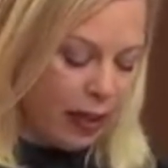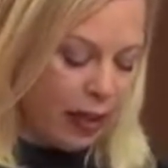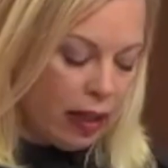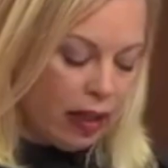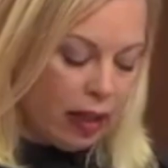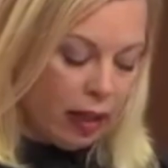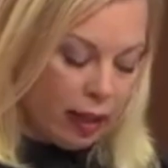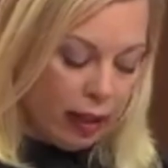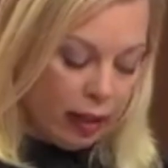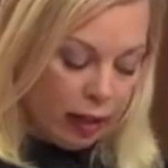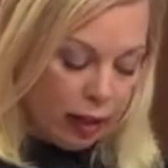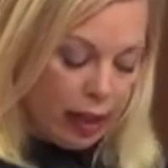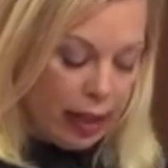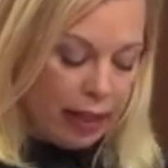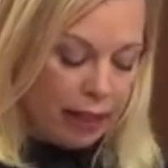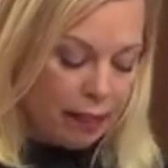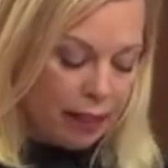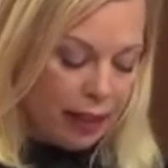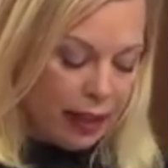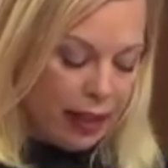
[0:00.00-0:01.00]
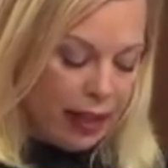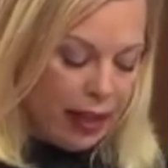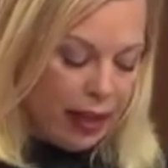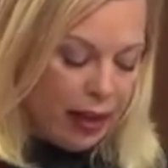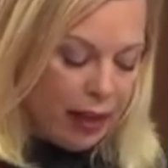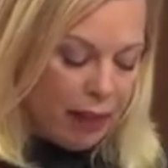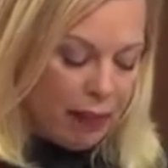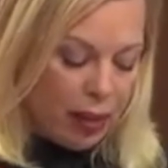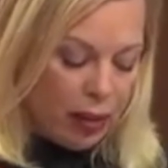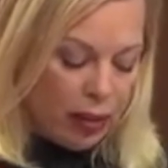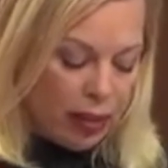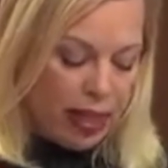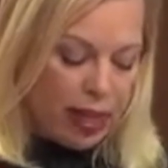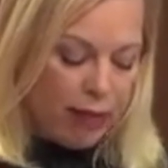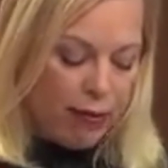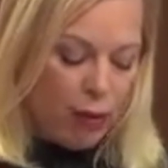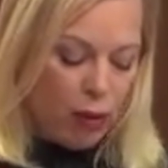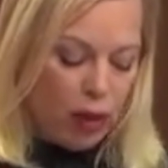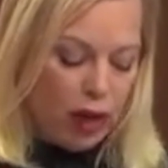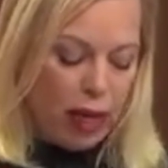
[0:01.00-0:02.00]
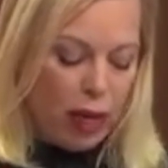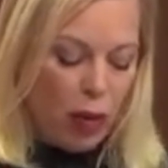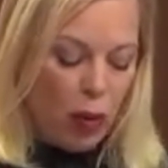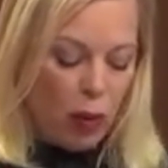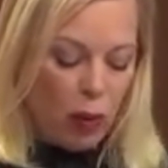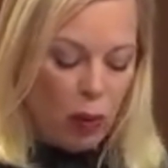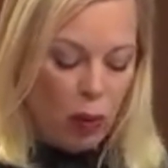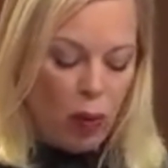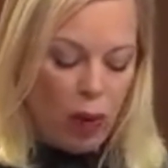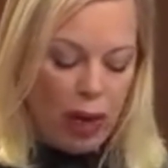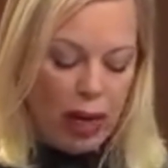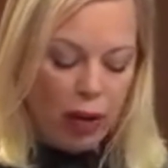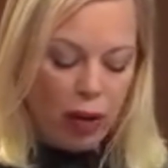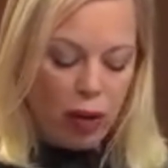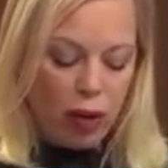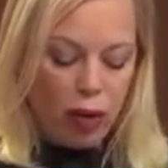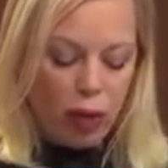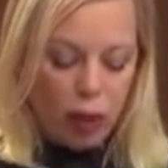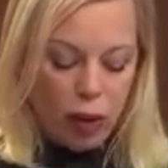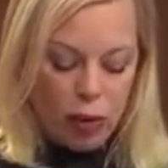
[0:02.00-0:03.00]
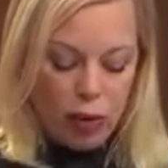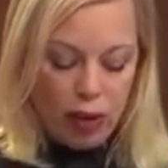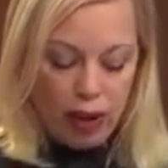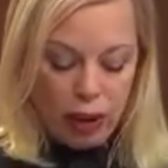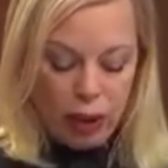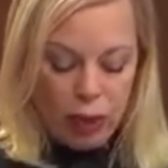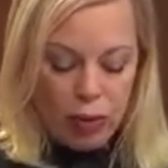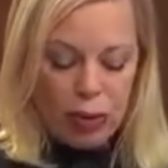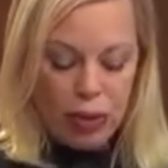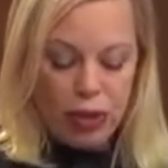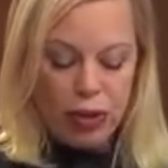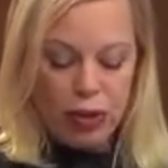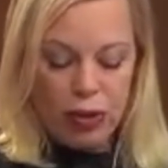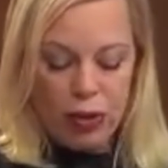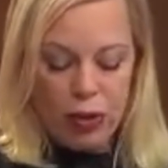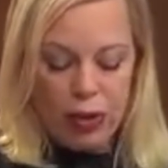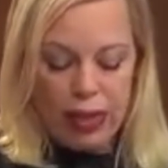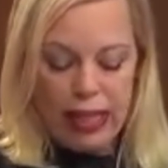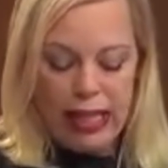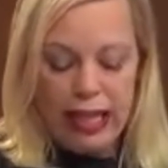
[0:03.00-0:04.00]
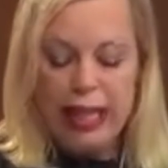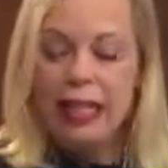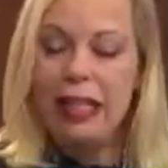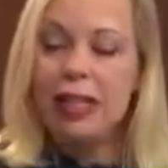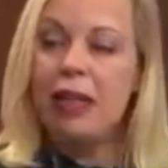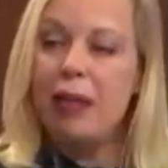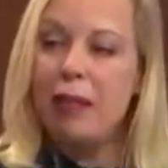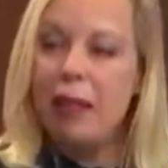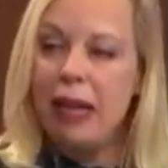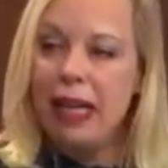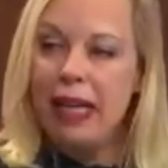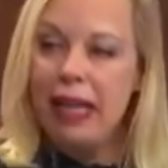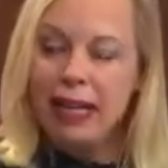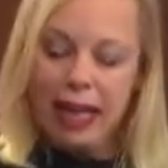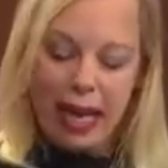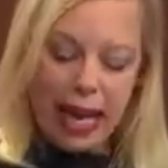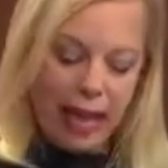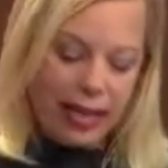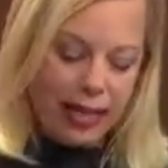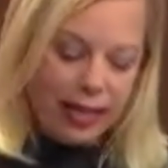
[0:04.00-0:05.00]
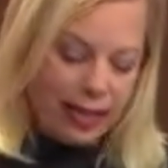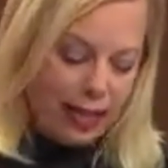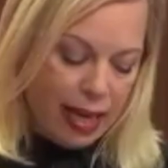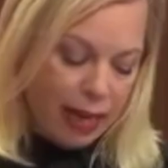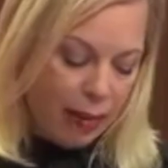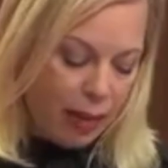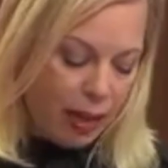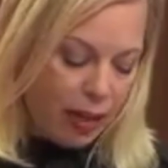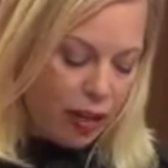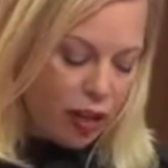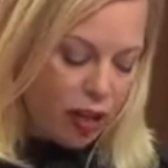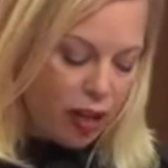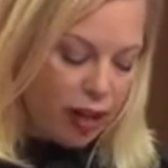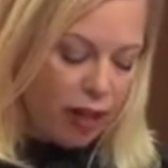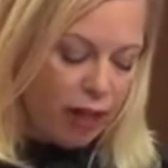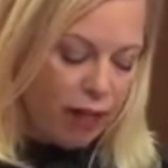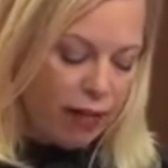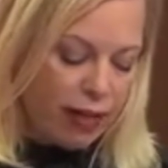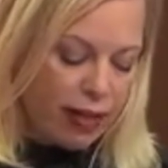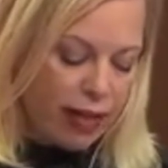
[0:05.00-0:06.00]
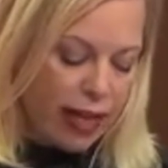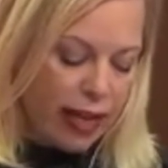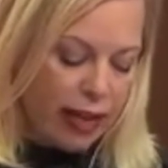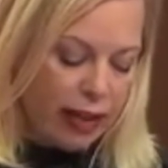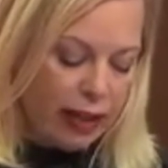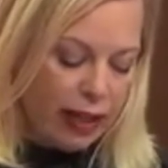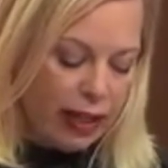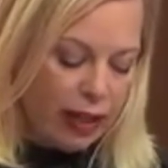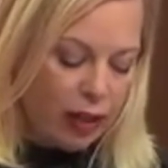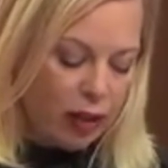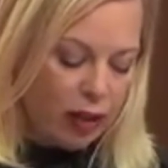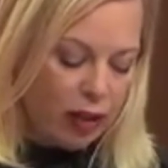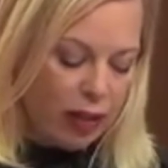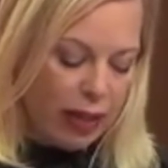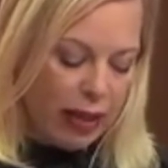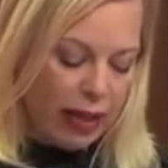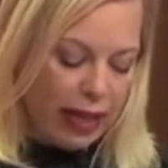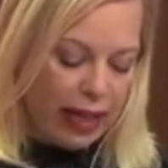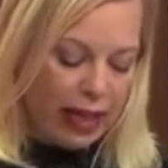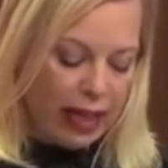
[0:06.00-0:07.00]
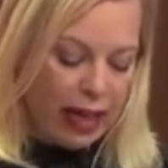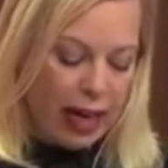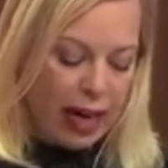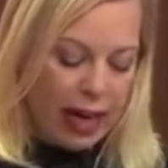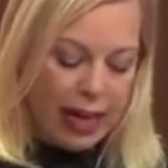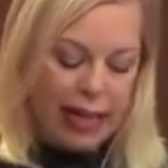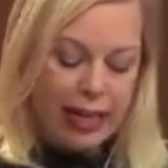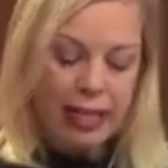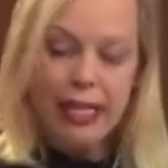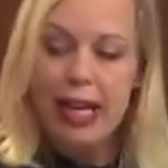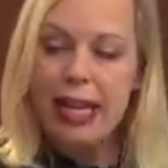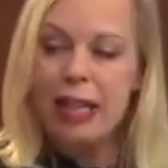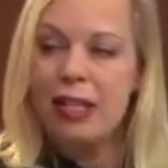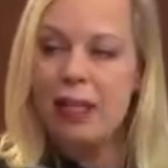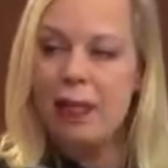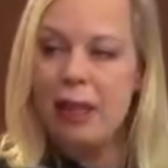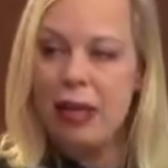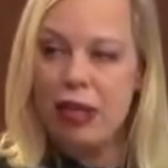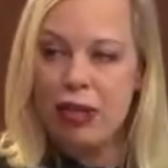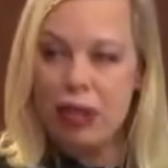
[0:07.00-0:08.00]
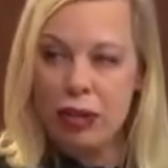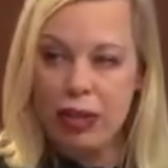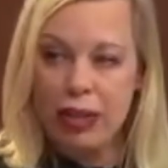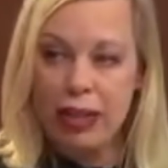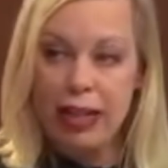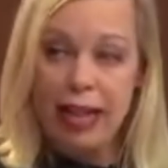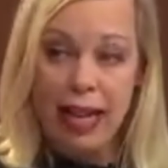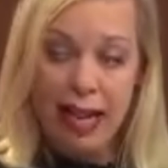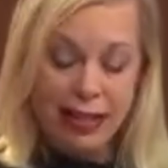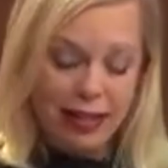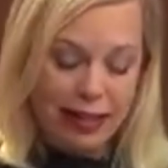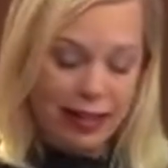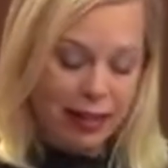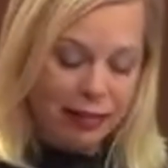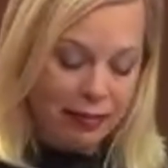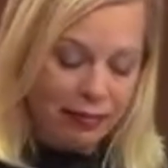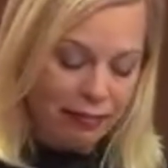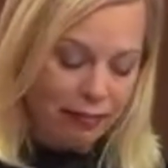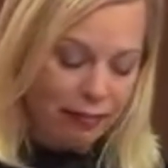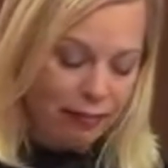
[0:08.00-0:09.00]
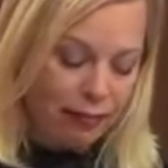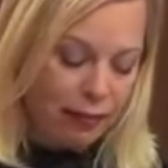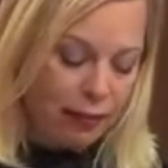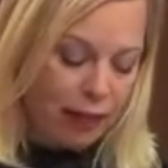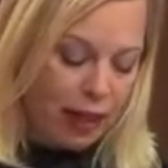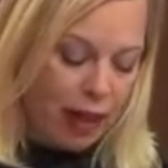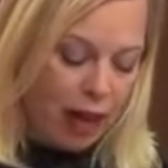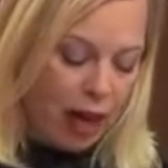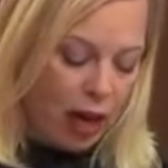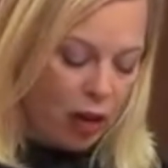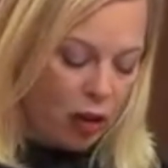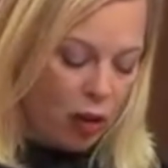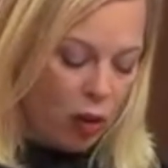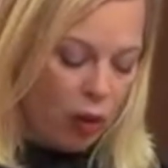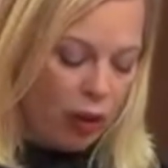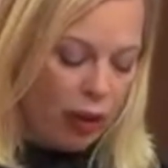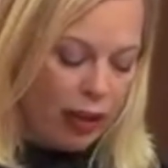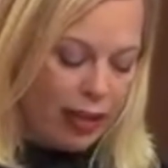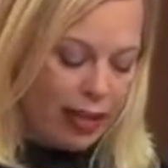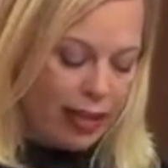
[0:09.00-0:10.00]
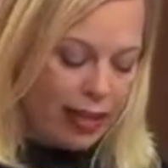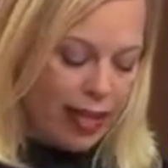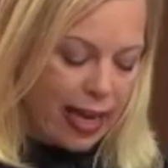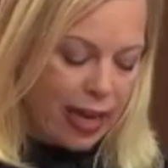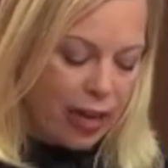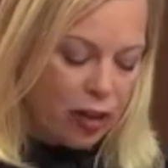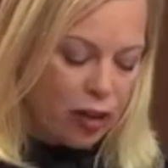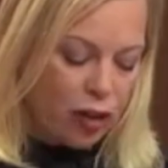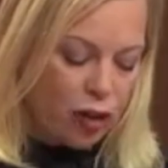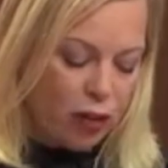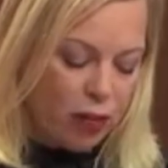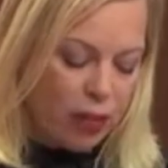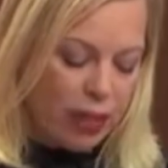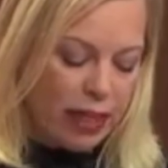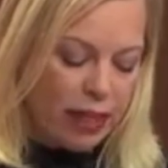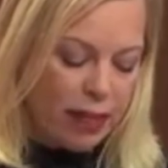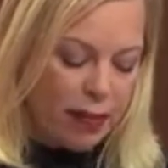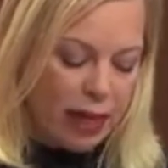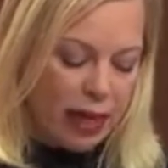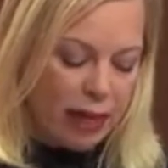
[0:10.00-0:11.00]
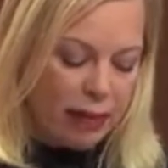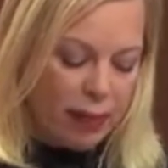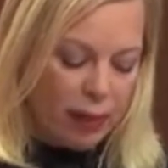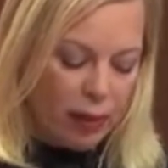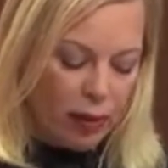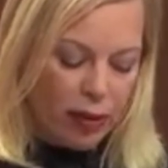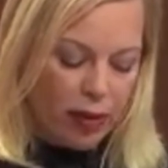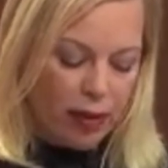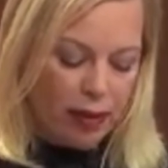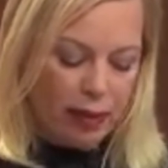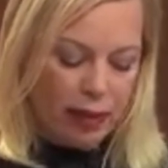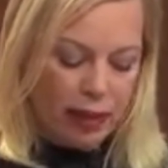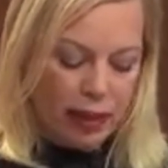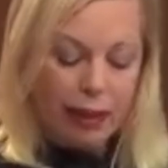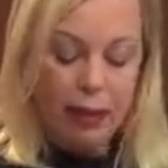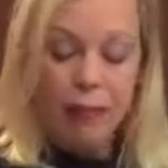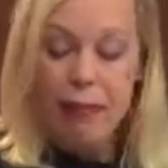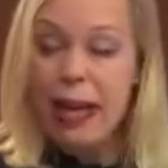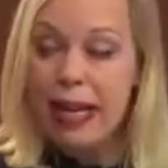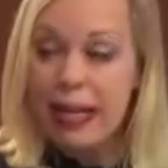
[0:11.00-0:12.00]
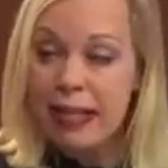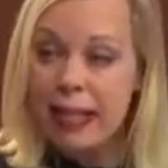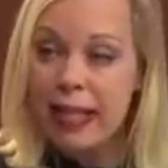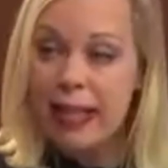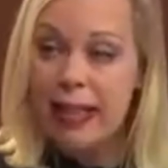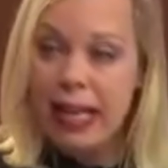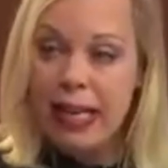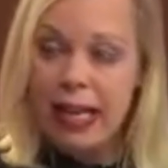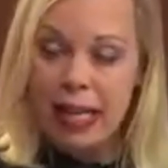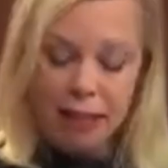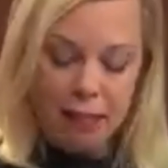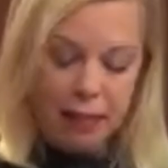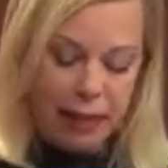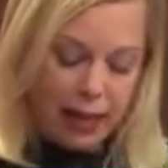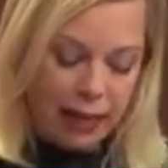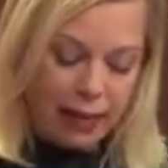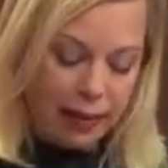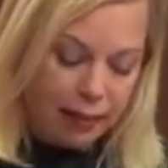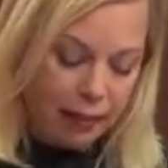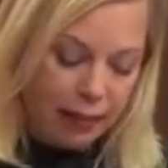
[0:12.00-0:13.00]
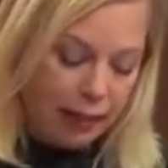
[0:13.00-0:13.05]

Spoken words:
Clearly, Bill C-40 will require close scrutiny in committee, and as Deputy Chair of the Senate Legal Committee, I intend to make sure it gets it. Our goal in the Senate should be to make bills the best that they can be.